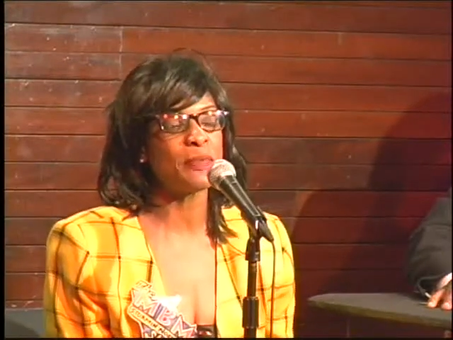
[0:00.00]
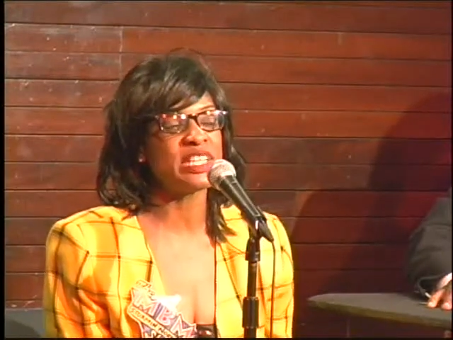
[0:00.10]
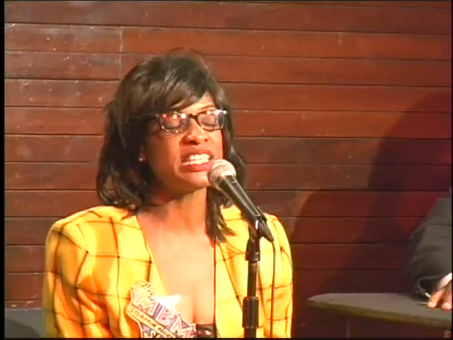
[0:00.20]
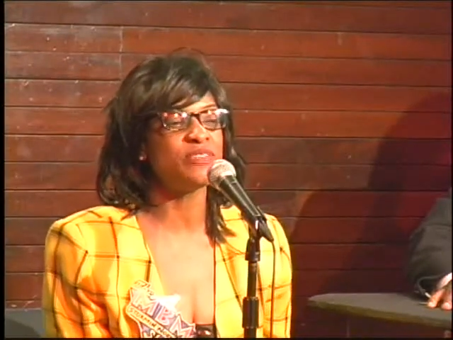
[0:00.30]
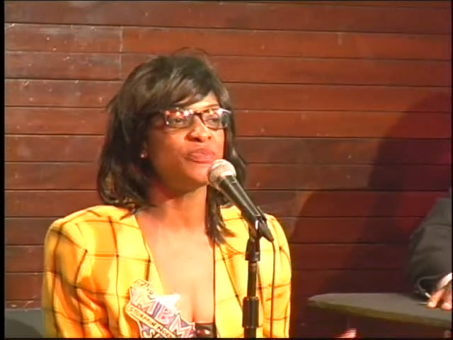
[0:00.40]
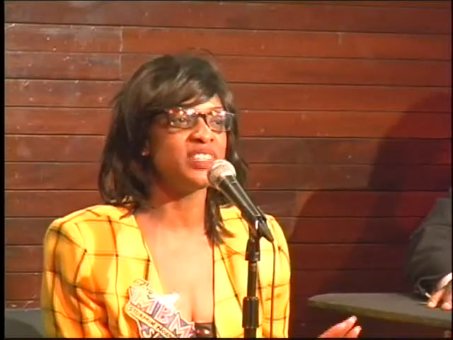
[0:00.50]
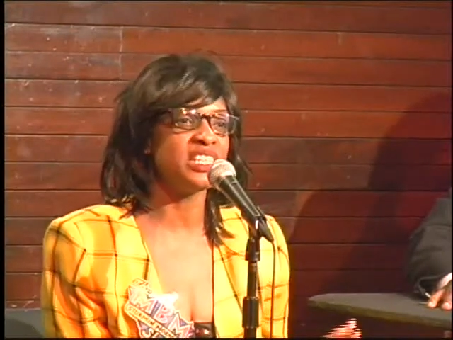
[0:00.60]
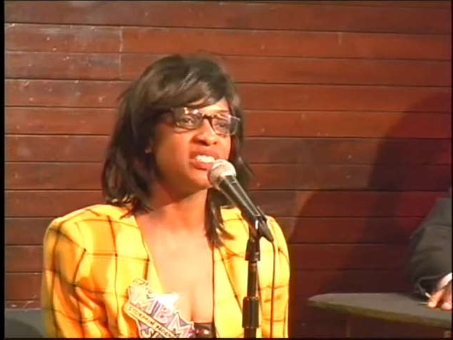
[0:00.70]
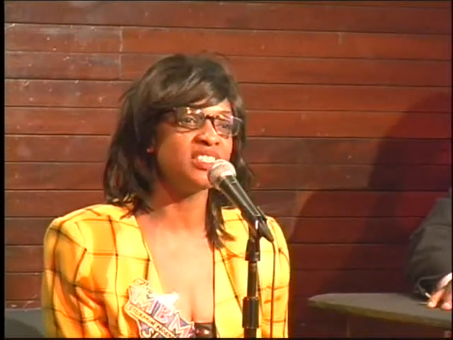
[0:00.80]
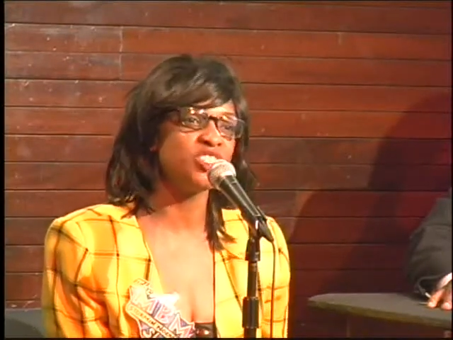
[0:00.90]
and he
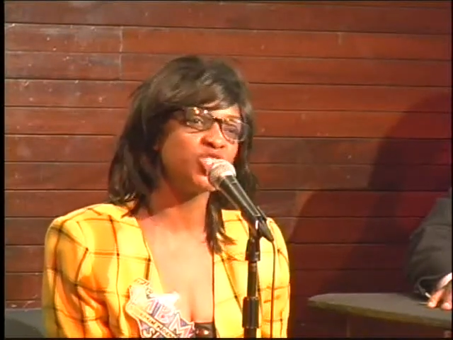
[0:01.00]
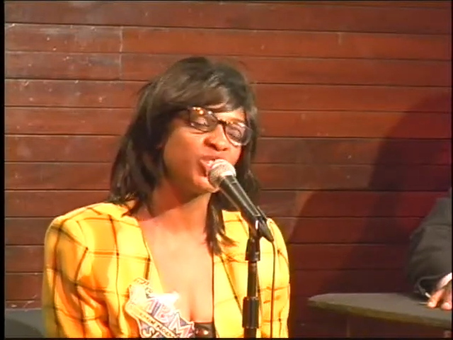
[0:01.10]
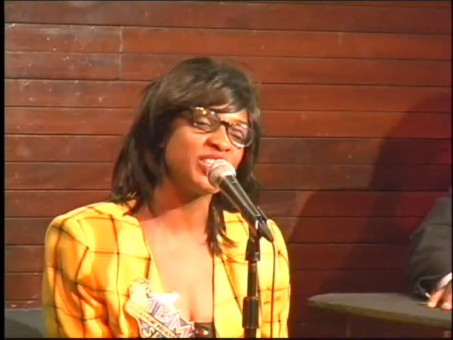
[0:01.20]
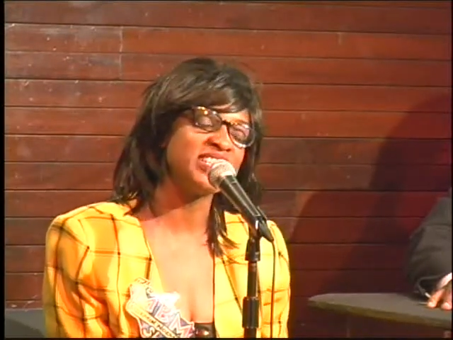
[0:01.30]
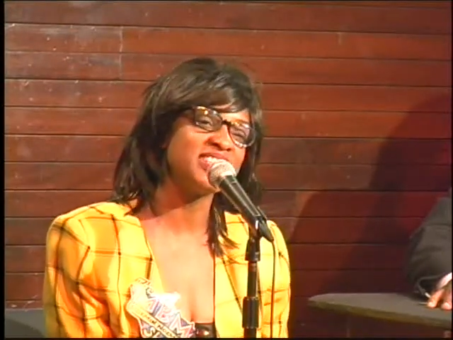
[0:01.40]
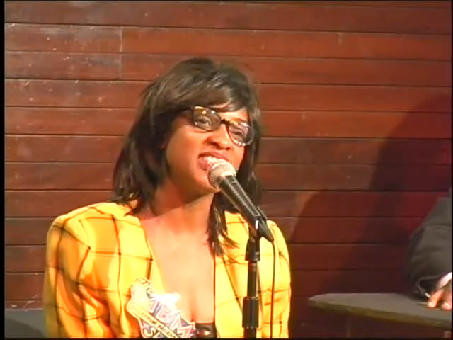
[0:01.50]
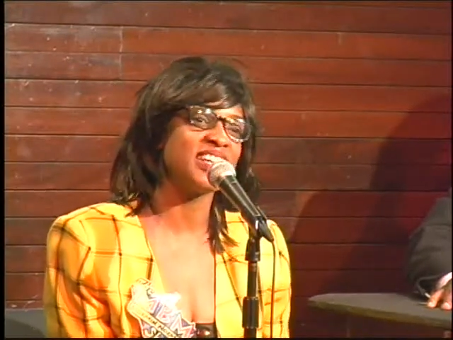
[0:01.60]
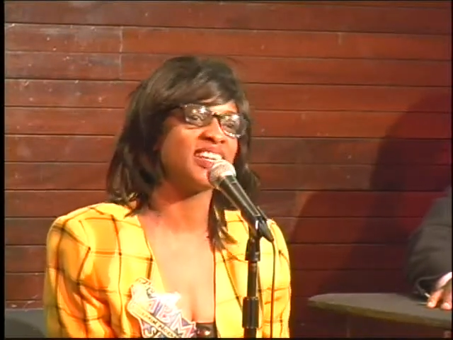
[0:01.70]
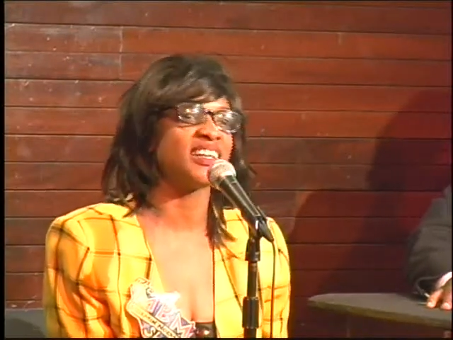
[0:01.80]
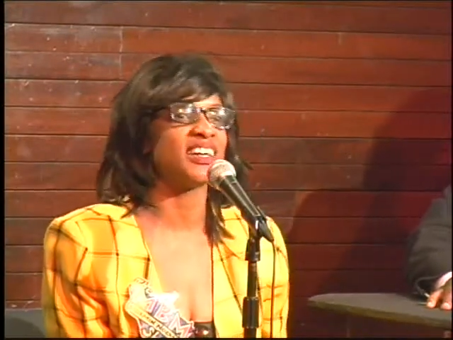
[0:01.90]
needed insurance,
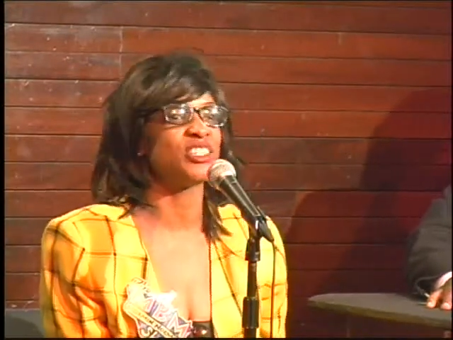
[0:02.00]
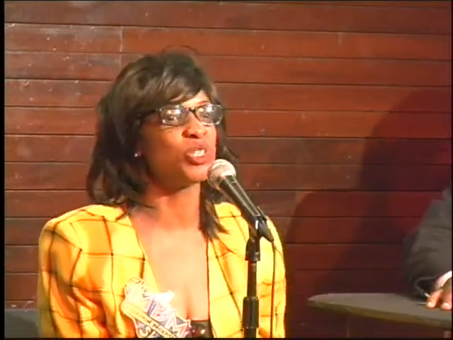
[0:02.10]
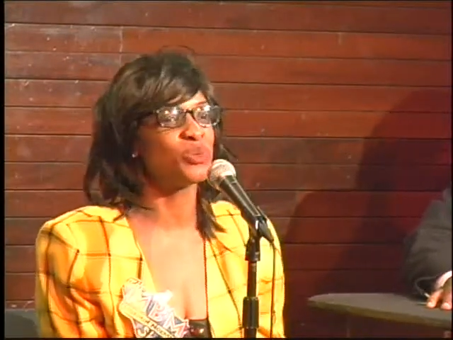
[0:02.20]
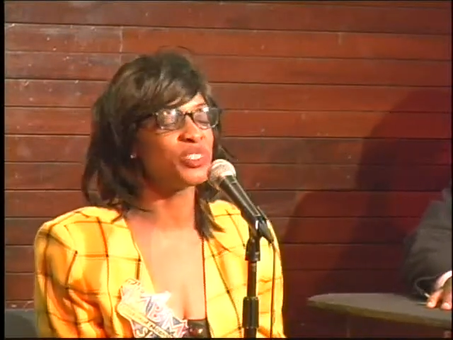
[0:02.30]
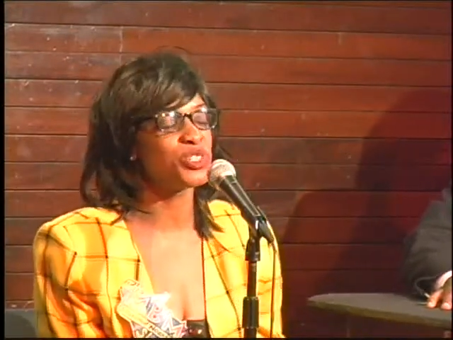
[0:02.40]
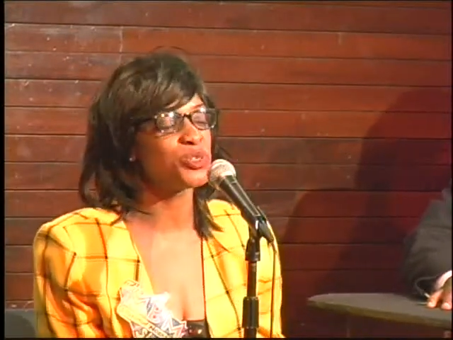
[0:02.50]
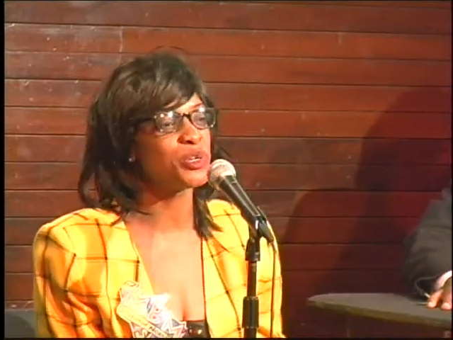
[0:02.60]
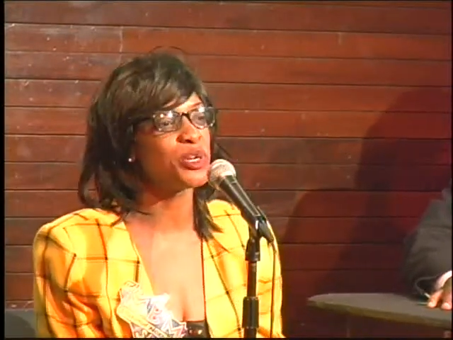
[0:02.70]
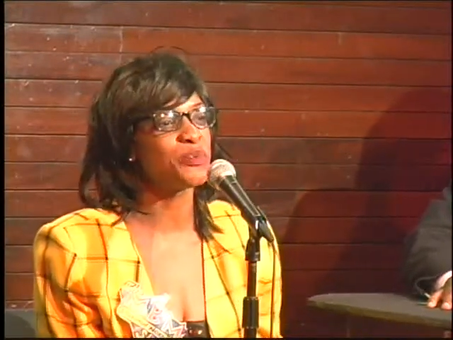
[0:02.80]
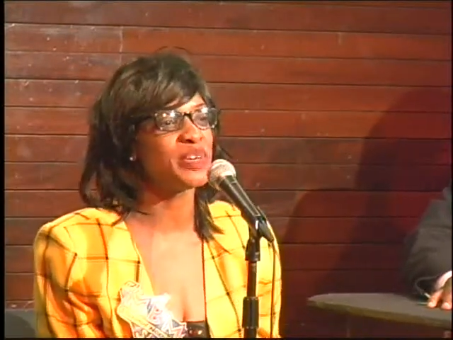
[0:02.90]
and I sold it to him,